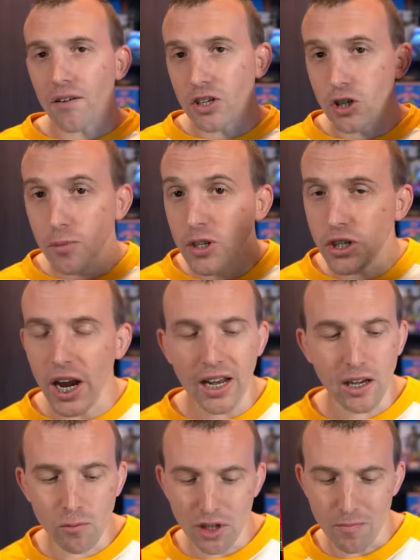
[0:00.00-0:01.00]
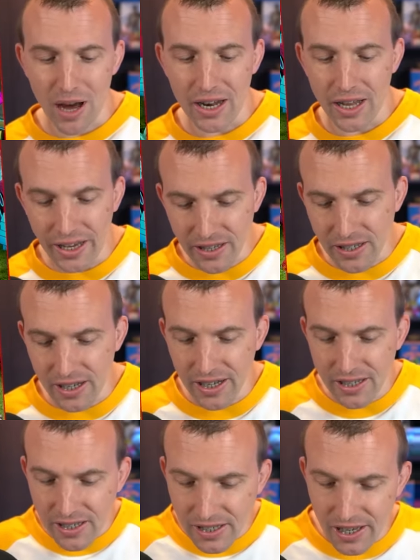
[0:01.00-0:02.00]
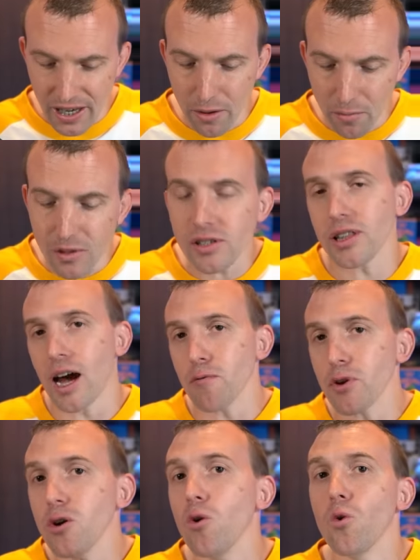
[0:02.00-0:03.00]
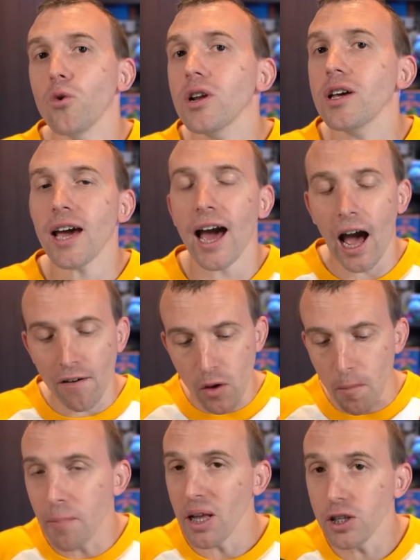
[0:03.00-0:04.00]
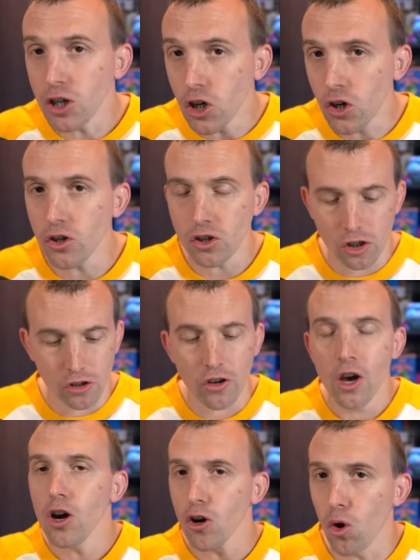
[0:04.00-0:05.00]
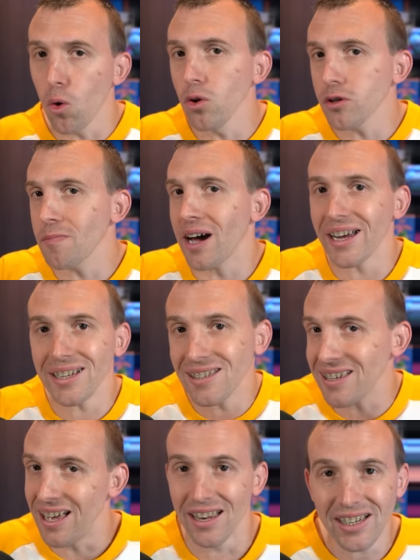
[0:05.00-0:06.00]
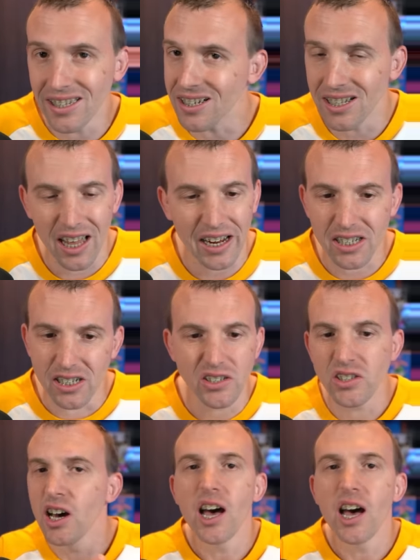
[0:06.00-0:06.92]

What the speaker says: After double checking with my list, it seems that we only have builder huts, gold mines, elixir collectors.